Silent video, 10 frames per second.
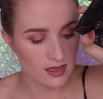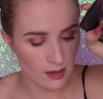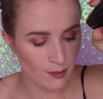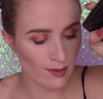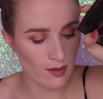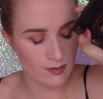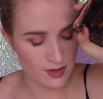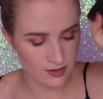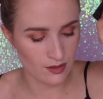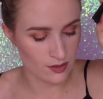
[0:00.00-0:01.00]

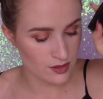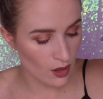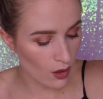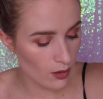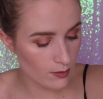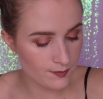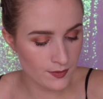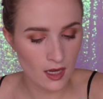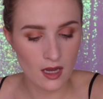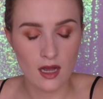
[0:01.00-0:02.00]

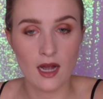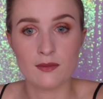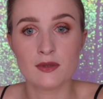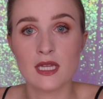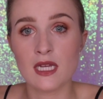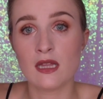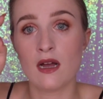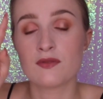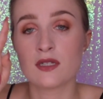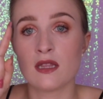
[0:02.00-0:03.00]
thebomb.com. I really
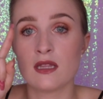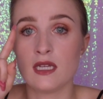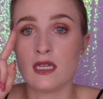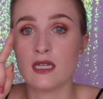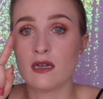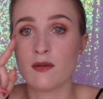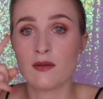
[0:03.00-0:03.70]
loved the